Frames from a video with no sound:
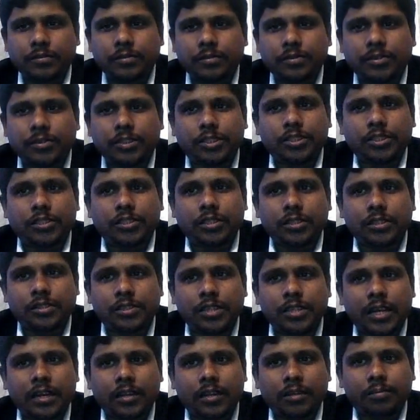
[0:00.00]
digital
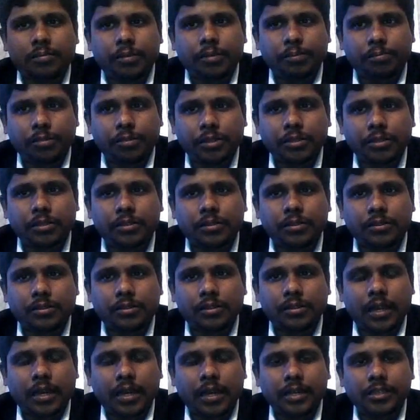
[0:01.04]
channel people
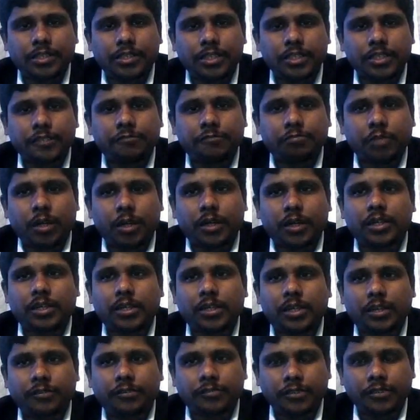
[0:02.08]
and chief marketing
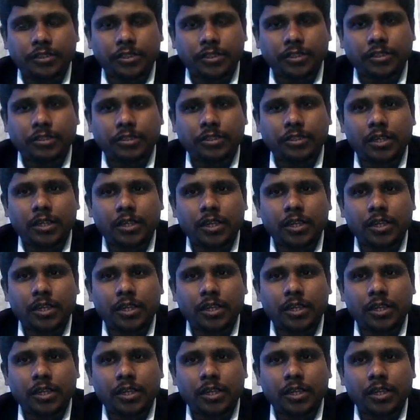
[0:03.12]
officers.